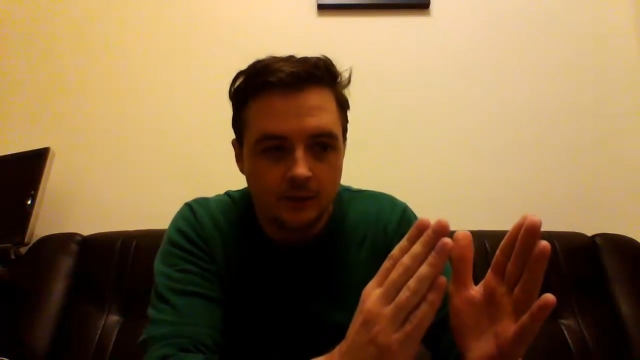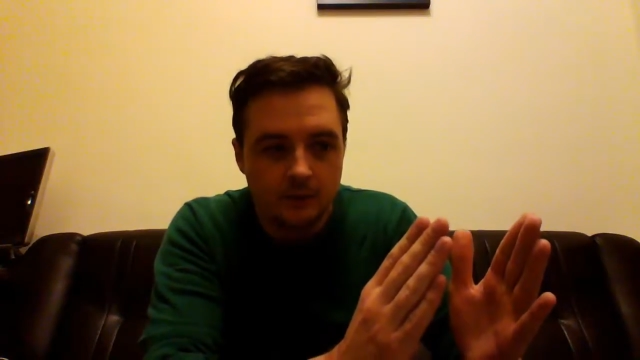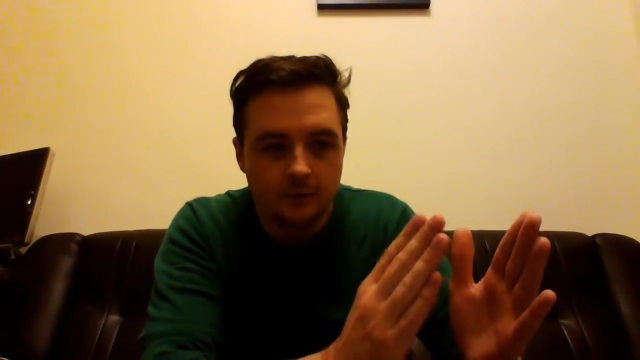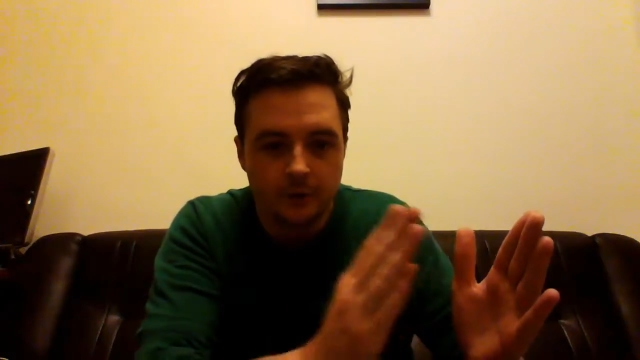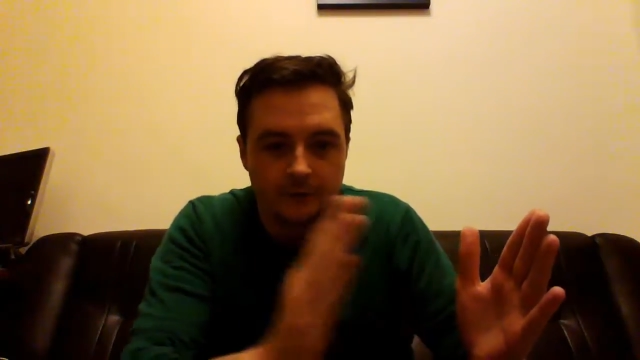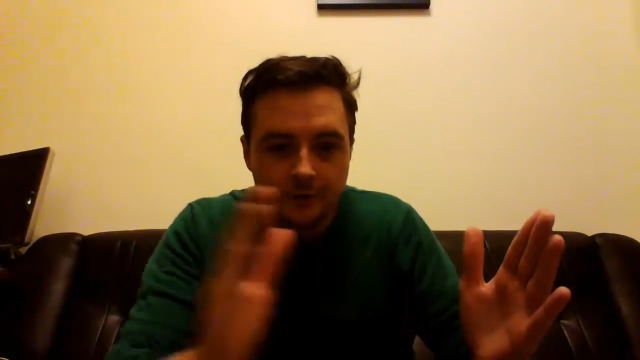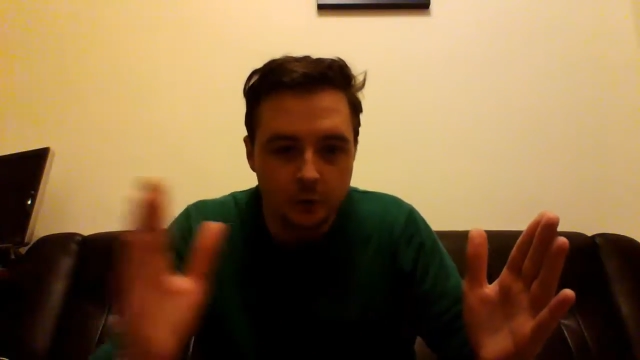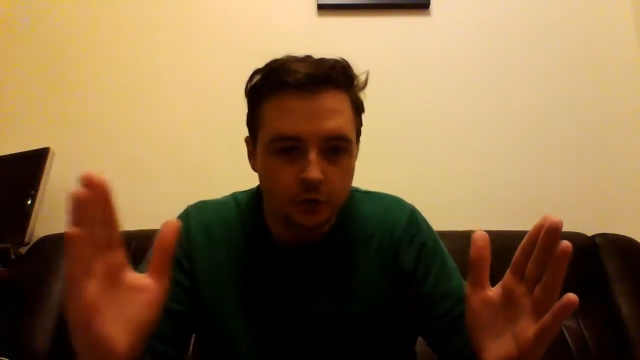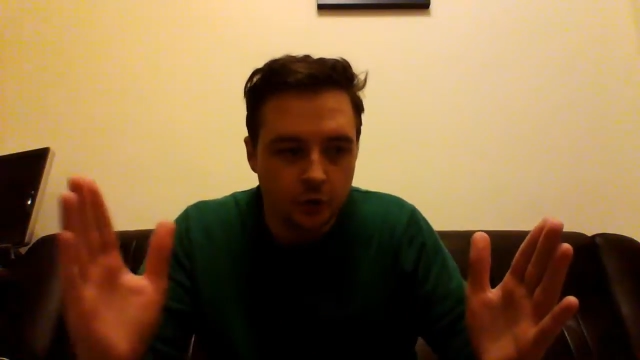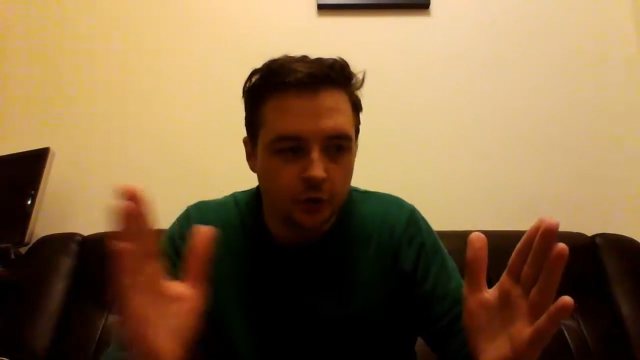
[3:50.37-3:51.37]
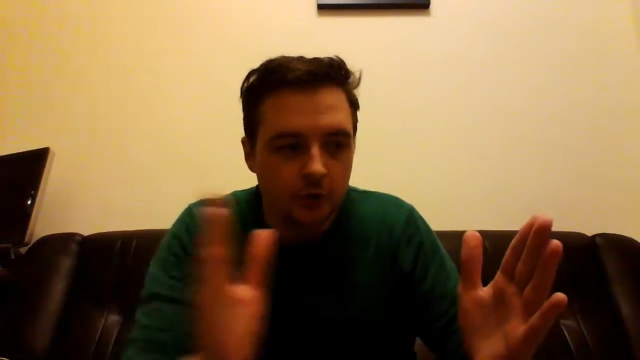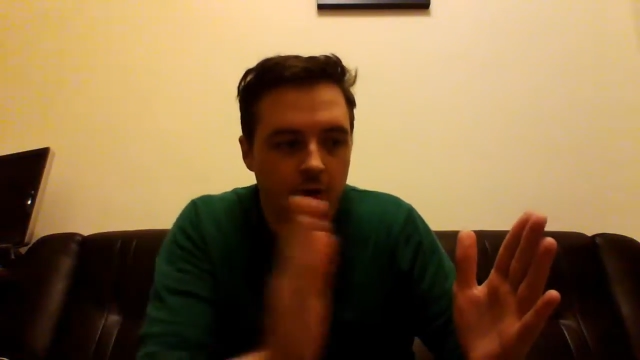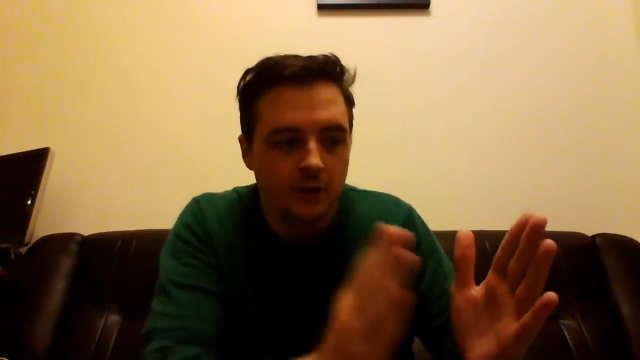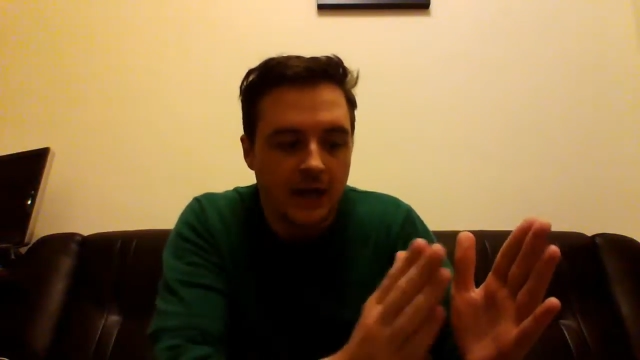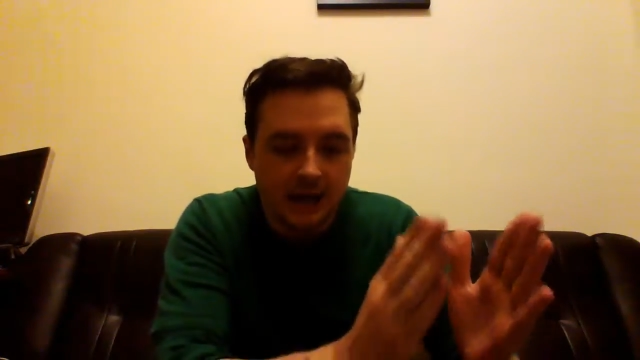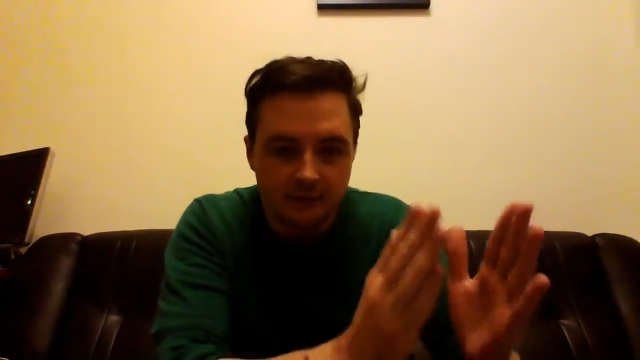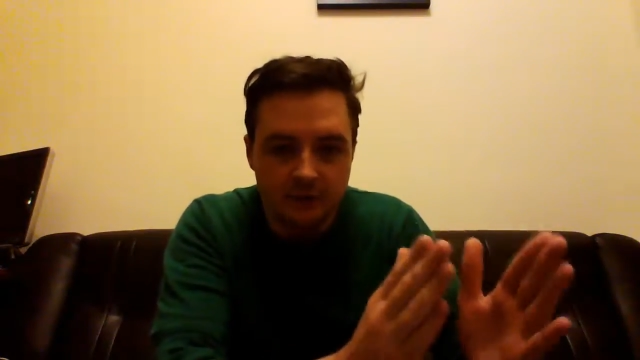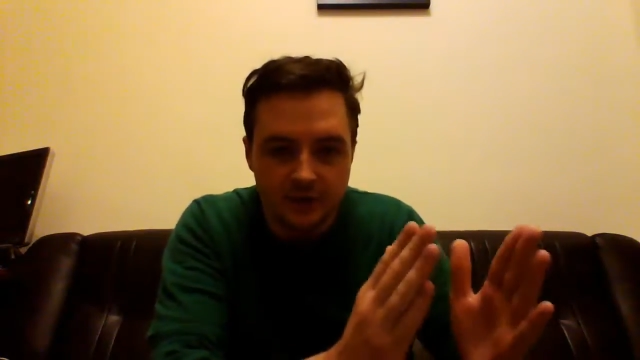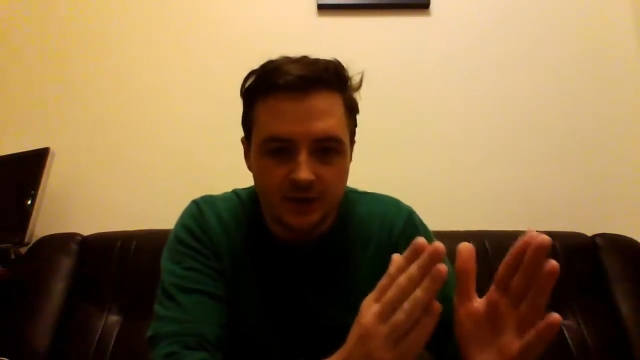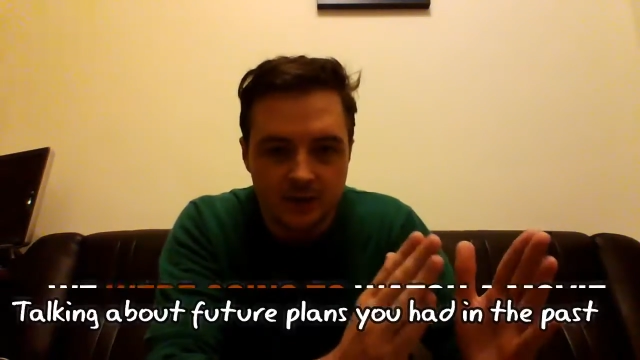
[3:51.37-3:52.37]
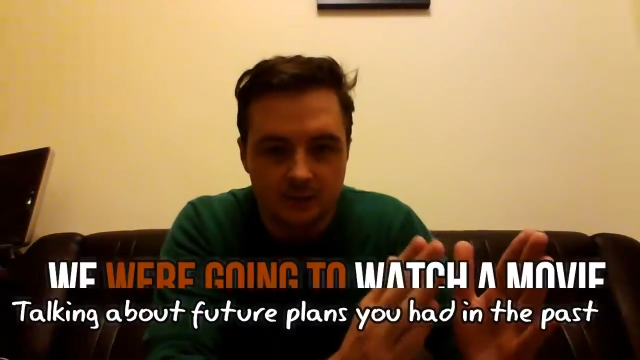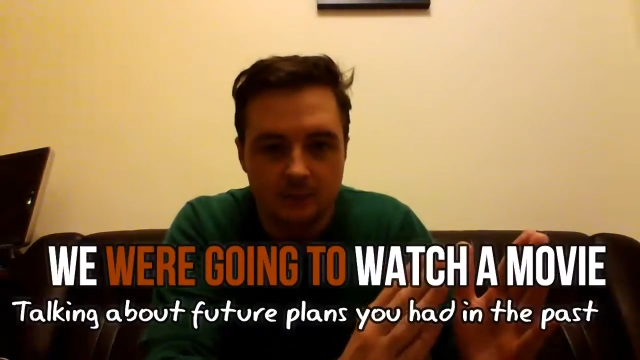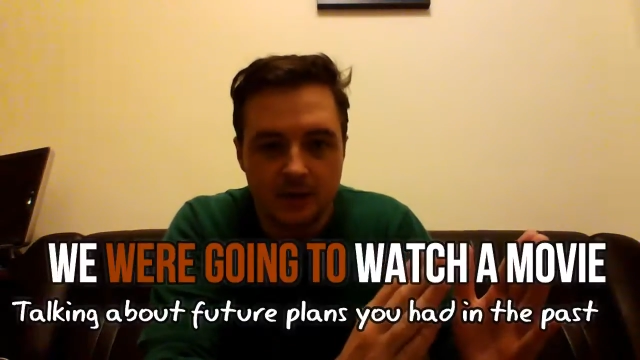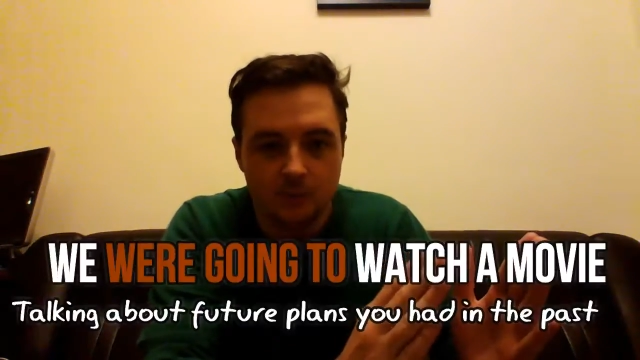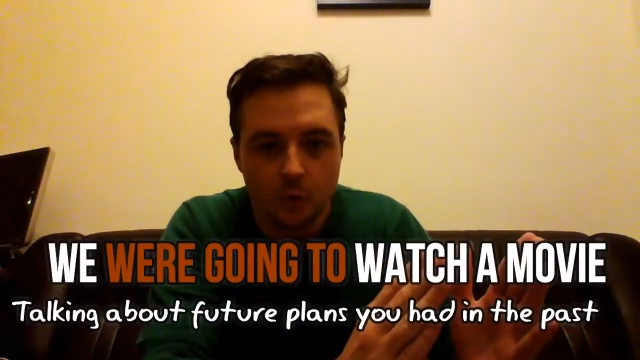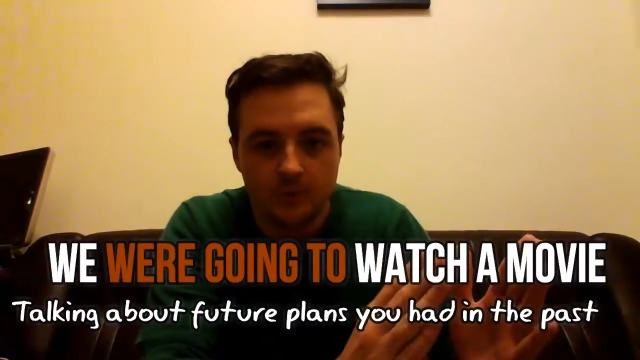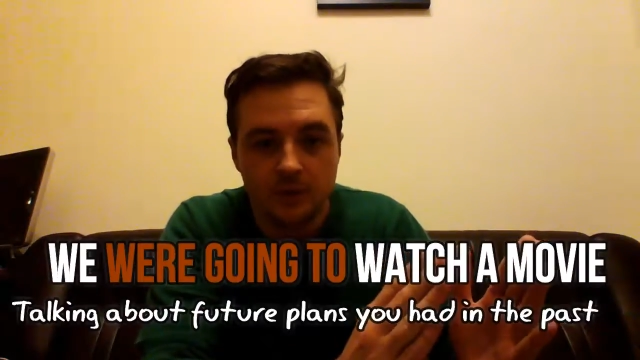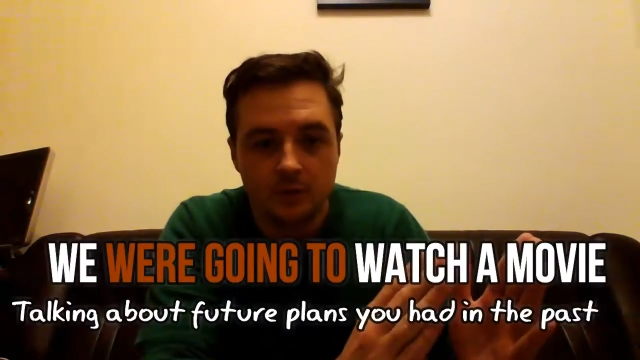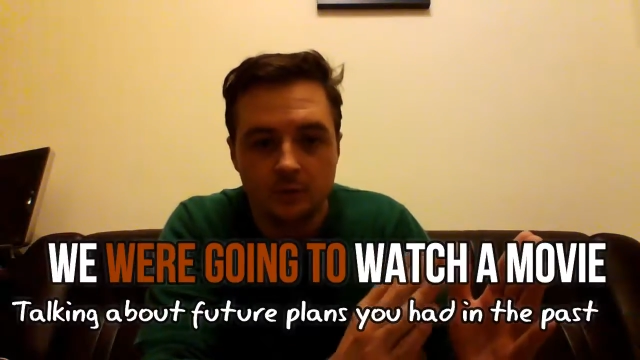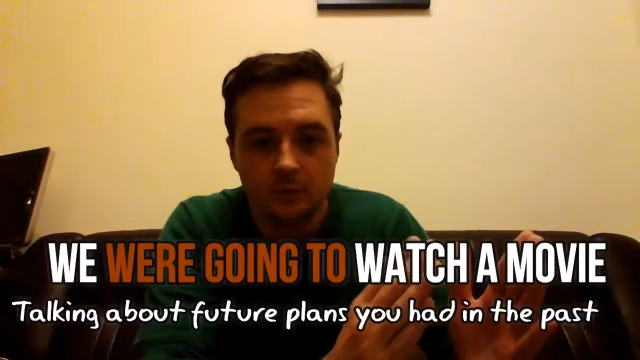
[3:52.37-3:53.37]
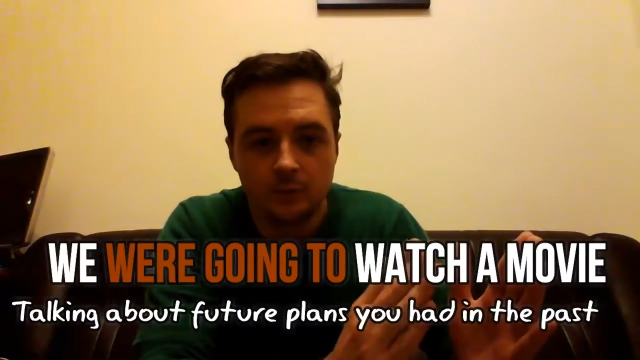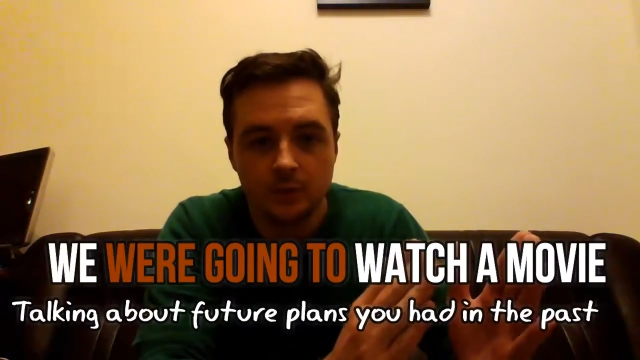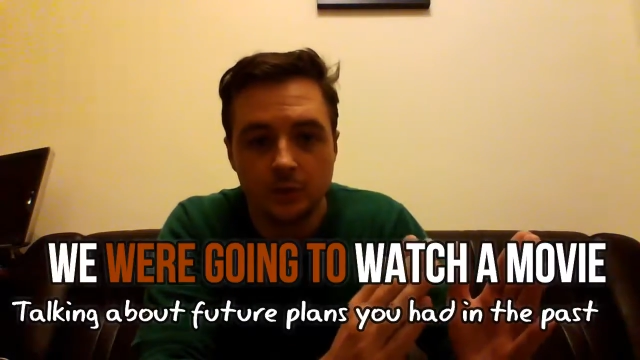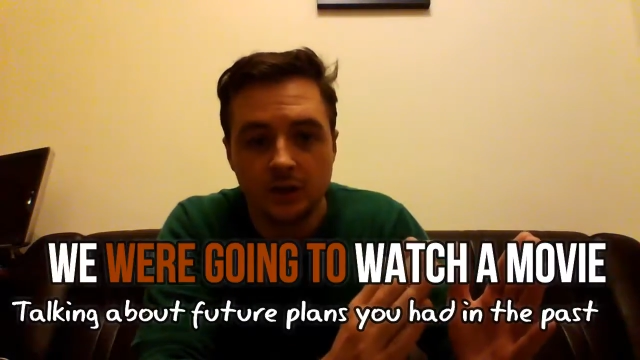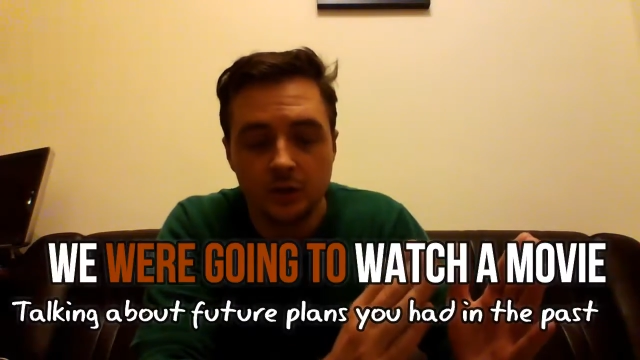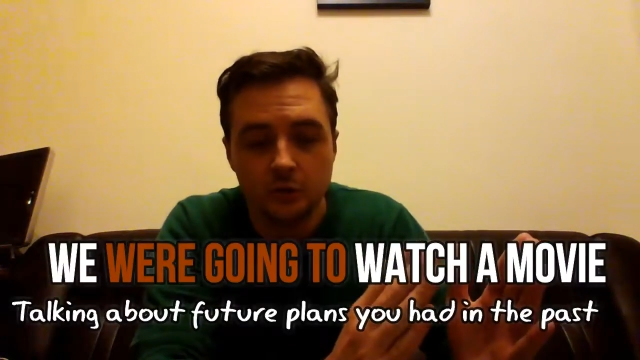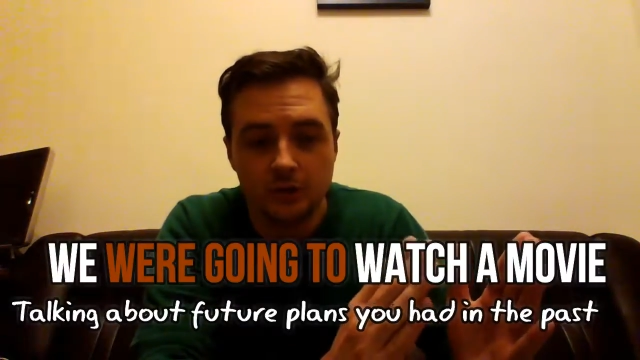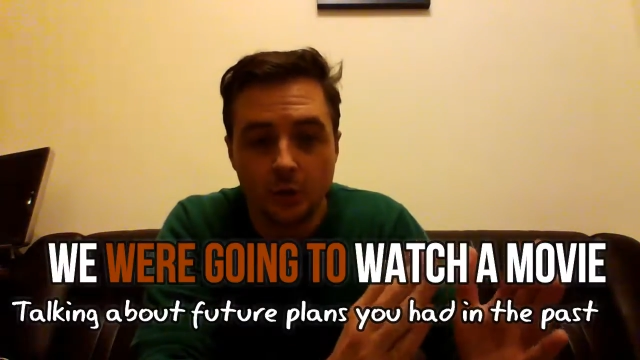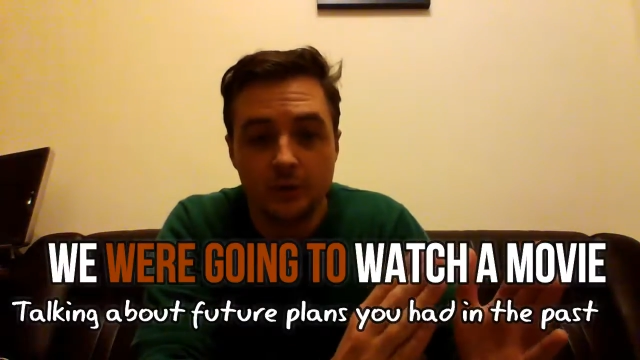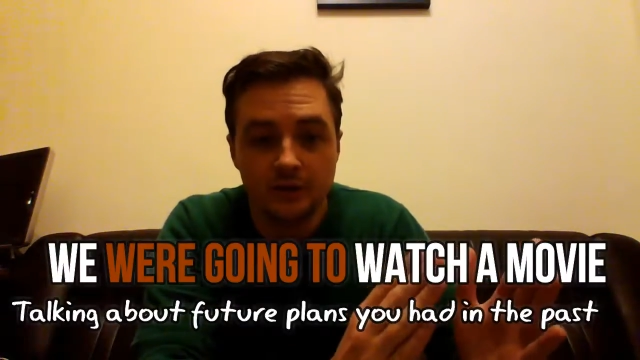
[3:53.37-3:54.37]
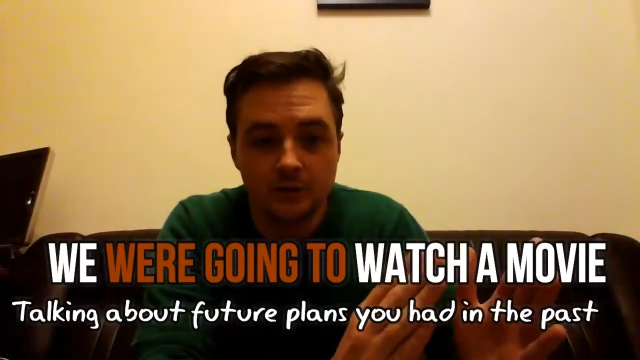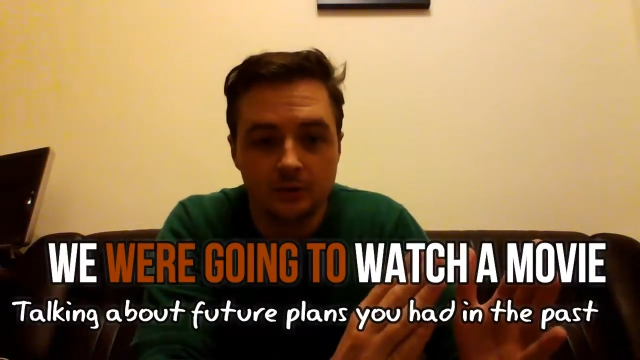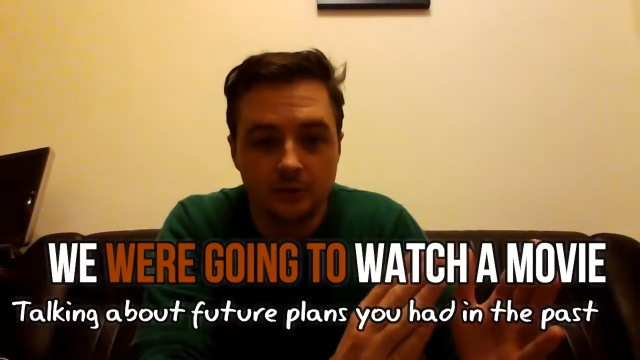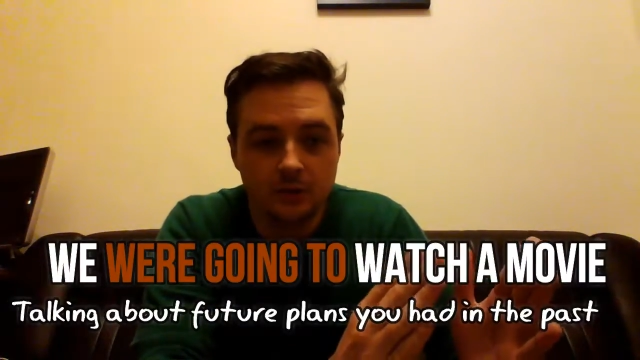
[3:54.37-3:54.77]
for the future after this main moment, you can use going to.